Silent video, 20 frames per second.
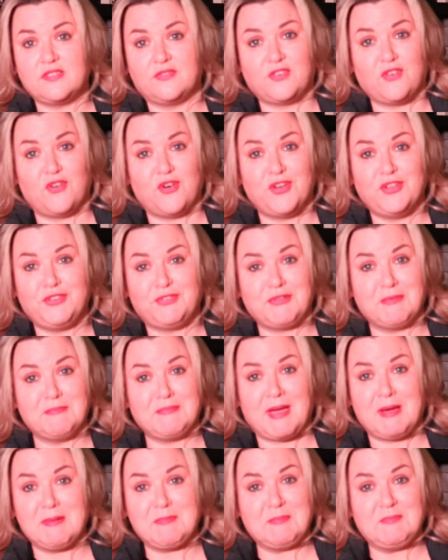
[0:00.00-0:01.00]
of God
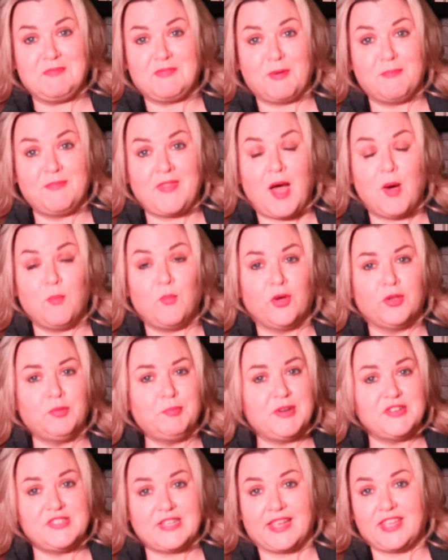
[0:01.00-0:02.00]
from that
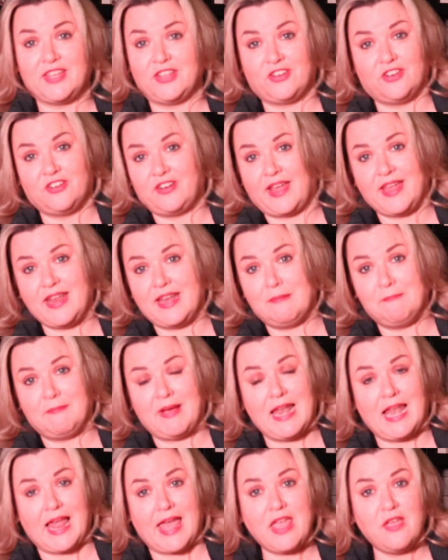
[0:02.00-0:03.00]
one particular night in
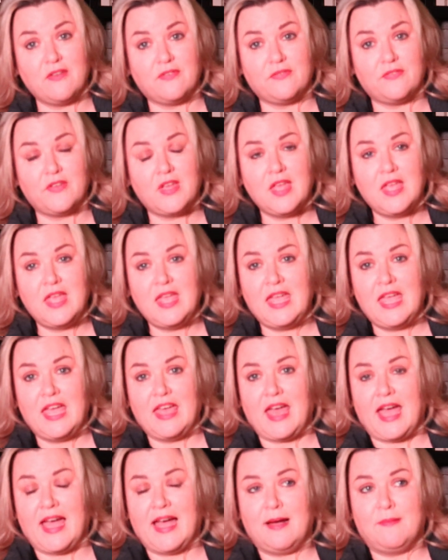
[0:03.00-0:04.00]
my
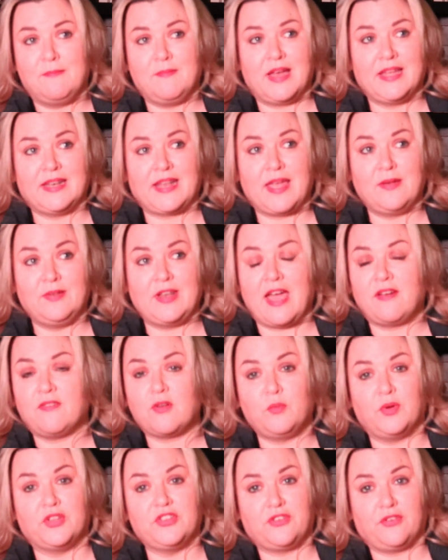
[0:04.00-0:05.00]
life, and I
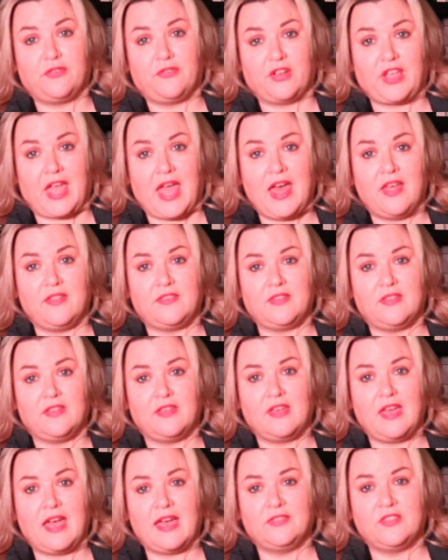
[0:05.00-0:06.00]
never want to forget.
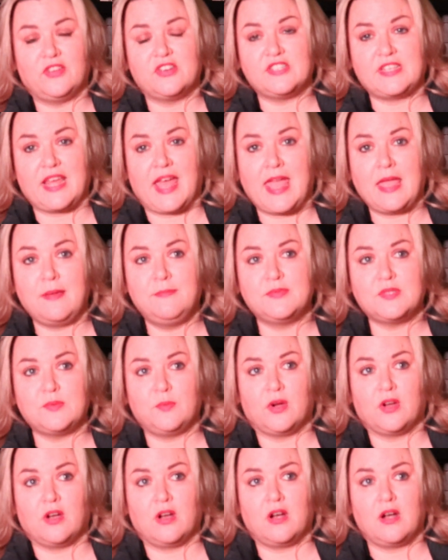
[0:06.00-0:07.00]
And there's times
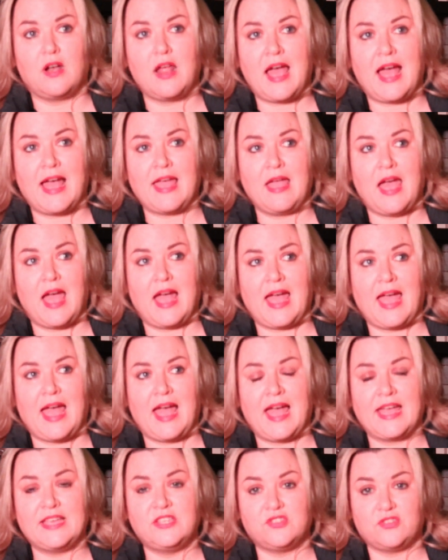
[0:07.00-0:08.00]
where
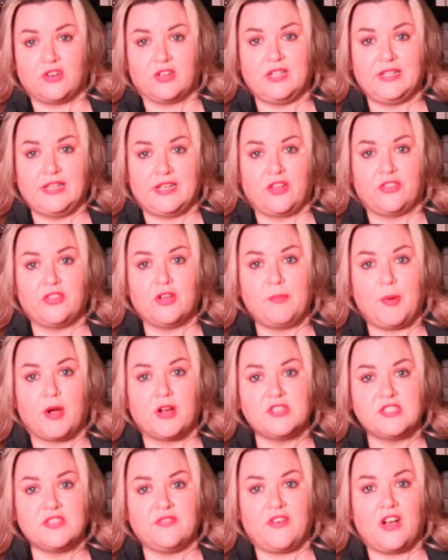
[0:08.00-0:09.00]
I struggle in other
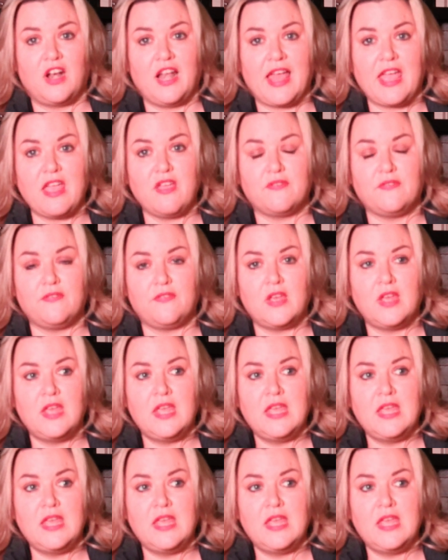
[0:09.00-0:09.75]
parts of our life,